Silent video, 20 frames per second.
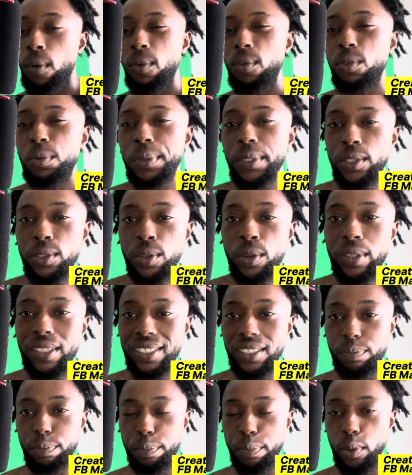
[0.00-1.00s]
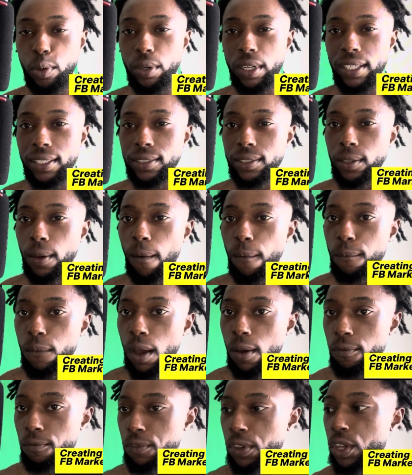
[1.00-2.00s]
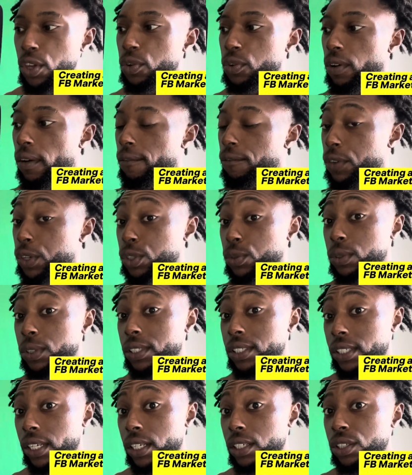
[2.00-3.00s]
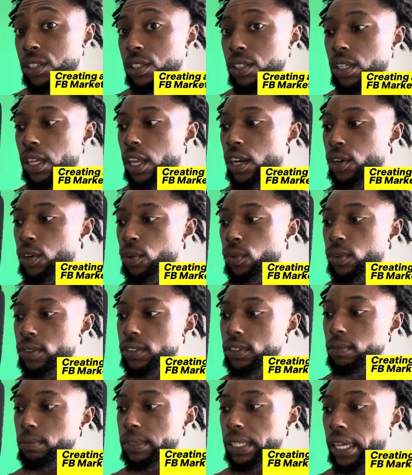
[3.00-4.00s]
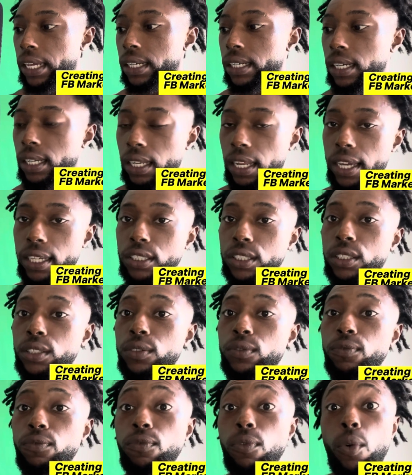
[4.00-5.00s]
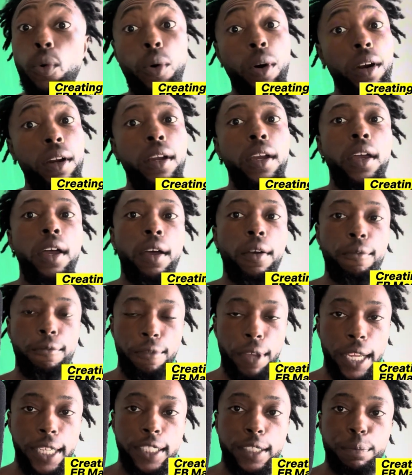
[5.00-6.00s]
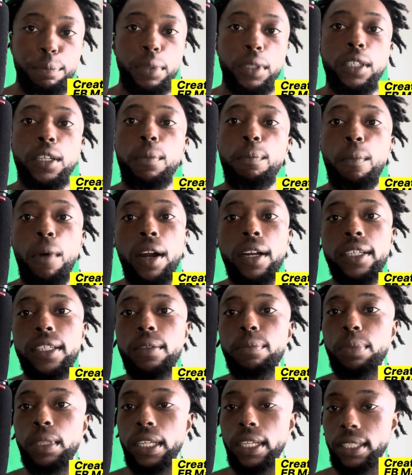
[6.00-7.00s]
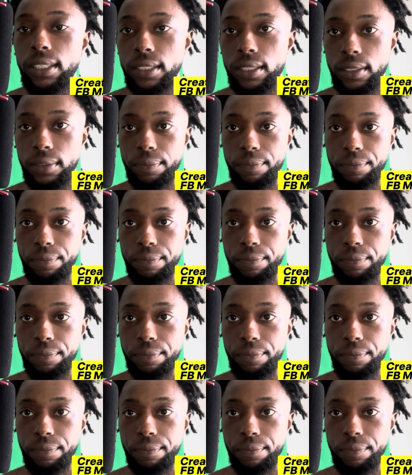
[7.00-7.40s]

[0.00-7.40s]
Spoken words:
we'll be doing is building some visualization and doing some data collection for Facebook Marketplace.